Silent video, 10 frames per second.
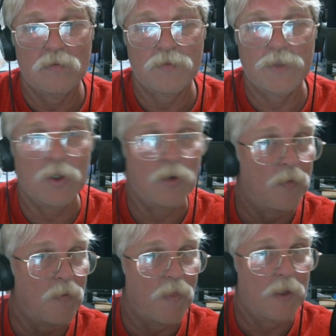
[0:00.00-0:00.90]
you know,
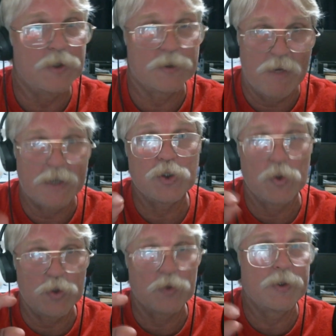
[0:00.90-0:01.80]
just make sure
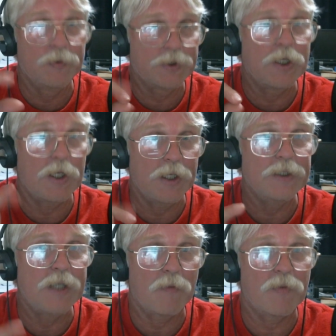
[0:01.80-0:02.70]
your cutting
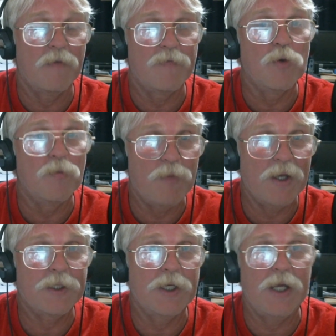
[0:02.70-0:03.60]
depth of your
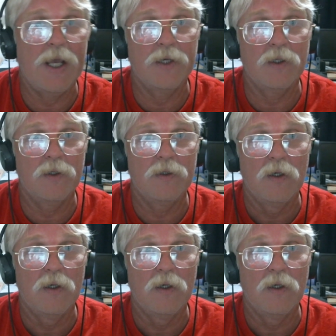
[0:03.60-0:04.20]
bit can handle it,